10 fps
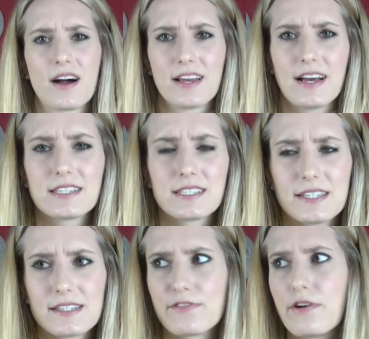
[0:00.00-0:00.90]

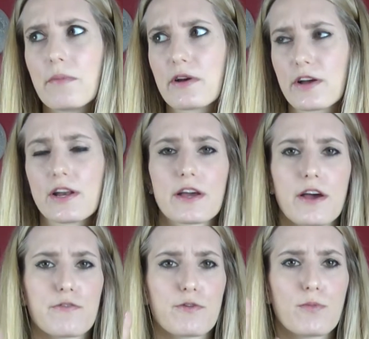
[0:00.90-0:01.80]
eyelashes. If I'm gonna
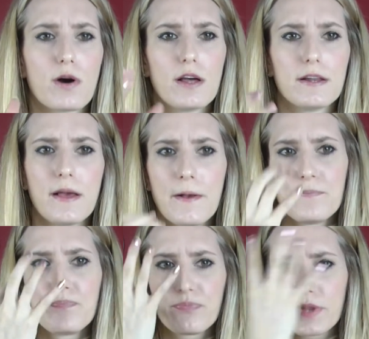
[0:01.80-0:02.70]
go for one
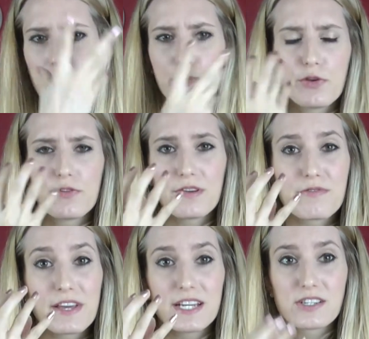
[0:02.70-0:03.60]
beauty
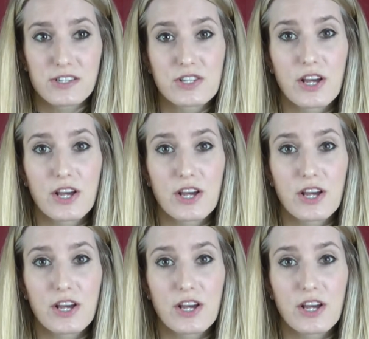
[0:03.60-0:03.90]
feature, it's